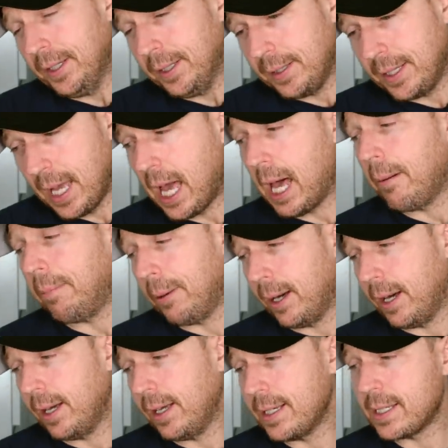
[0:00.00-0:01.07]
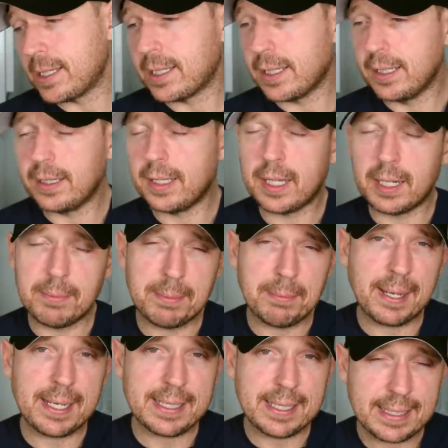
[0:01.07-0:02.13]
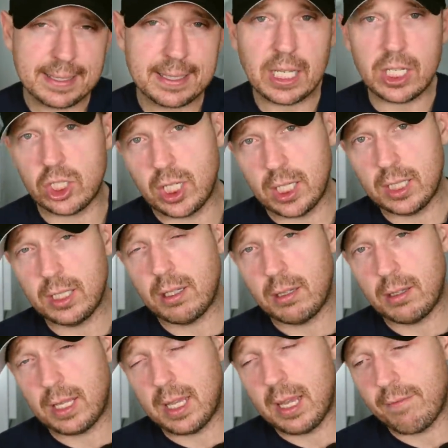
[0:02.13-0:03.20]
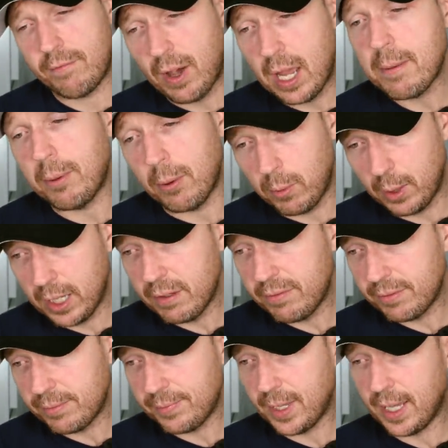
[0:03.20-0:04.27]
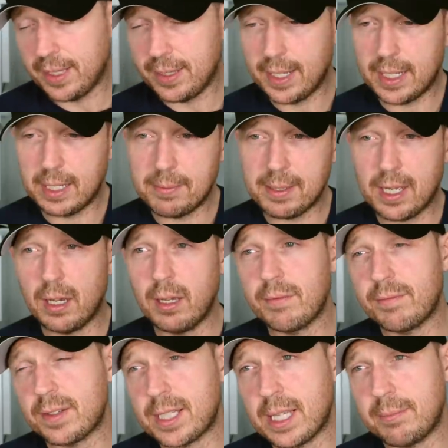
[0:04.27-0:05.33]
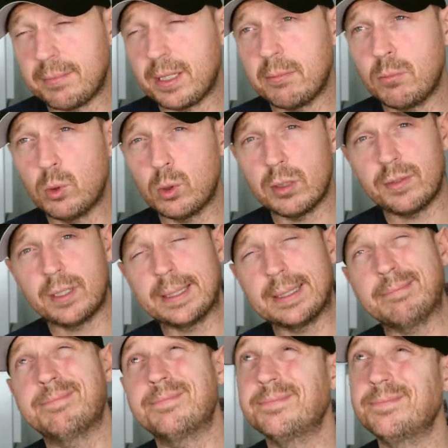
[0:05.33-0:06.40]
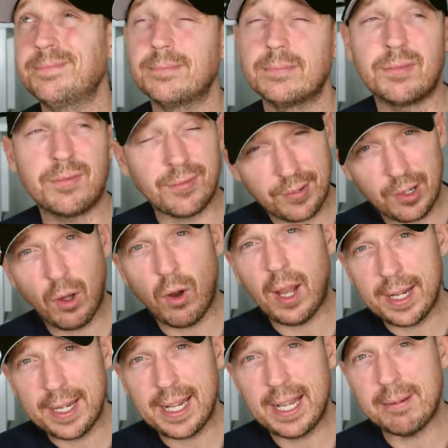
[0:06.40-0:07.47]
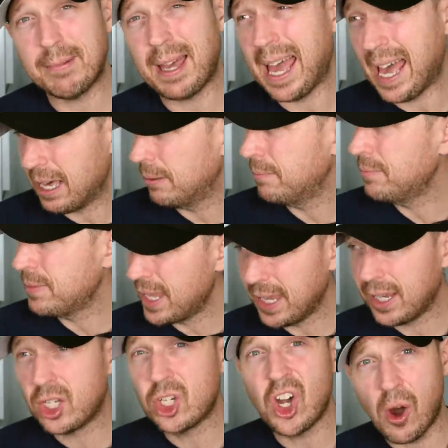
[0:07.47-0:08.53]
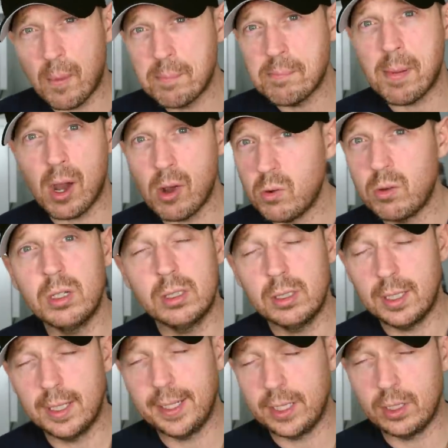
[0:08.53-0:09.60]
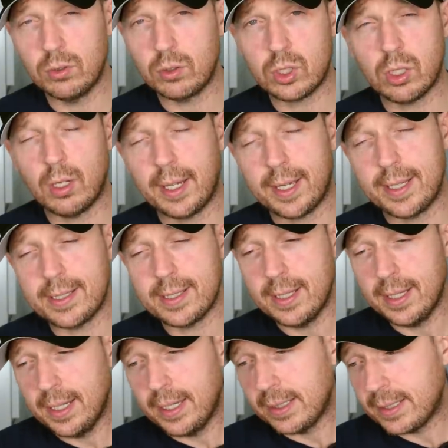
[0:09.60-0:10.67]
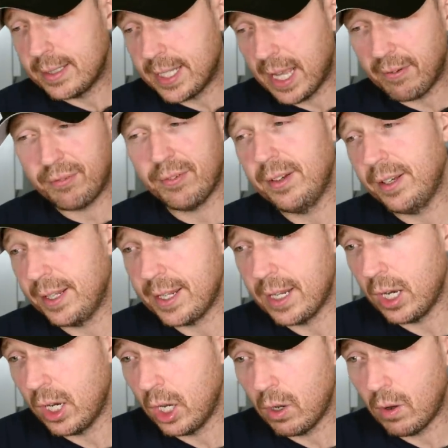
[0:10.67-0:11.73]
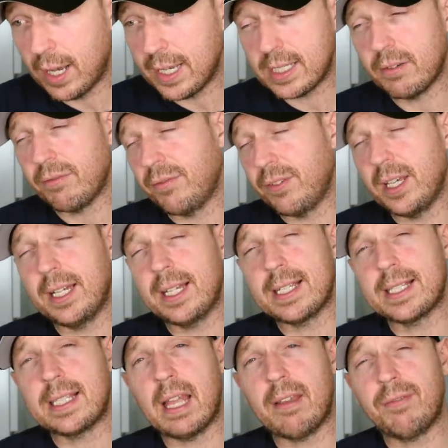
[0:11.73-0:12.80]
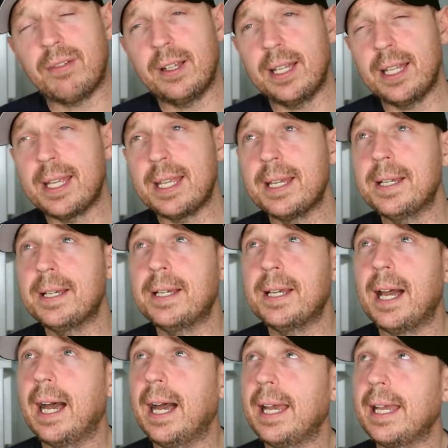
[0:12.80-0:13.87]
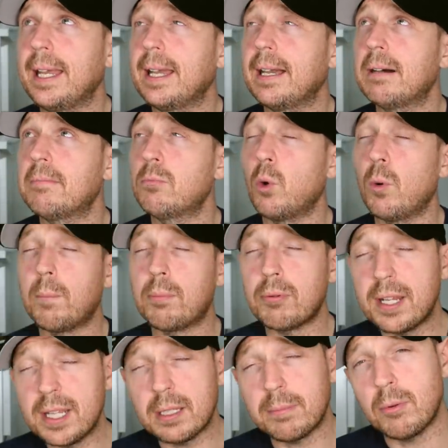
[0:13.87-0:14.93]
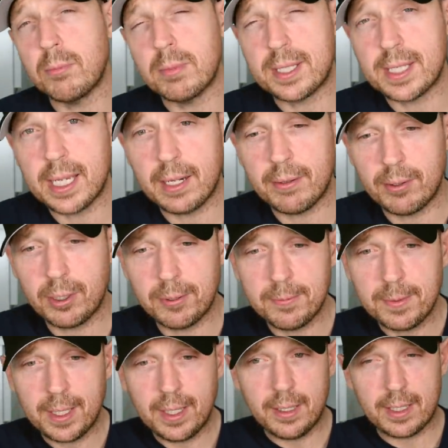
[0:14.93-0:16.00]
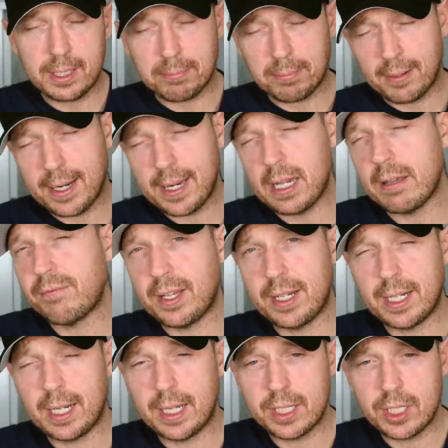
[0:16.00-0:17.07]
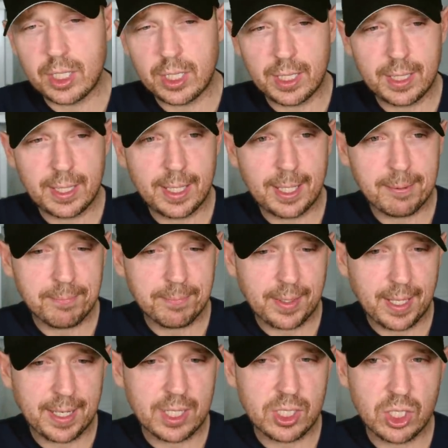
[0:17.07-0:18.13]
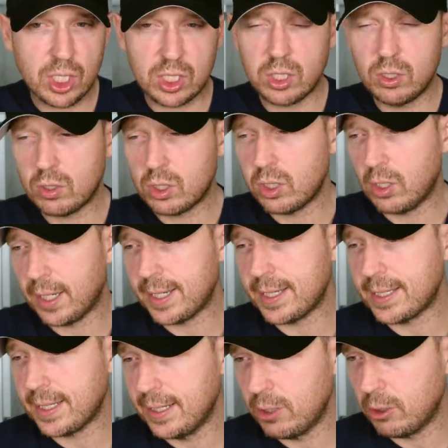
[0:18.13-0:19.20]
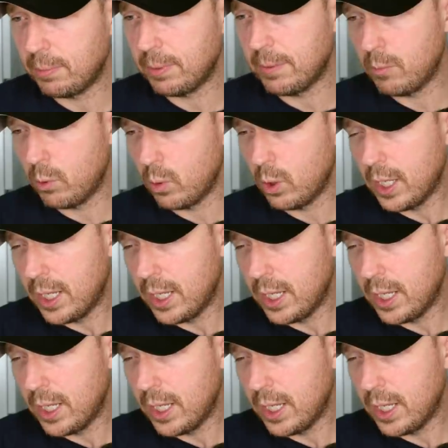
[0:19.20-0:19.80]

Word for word: The upper is gonna, they're gonna be basically ditching the Vaporweave, and they're gonna be going for something more of a hmm, fly knit, atom knit combo. Uh, it looks like it's definitely lighter feeling. It's definitely a, a more breathable material. There's plenty of ventilation in there, and it just looks like it's a little bit more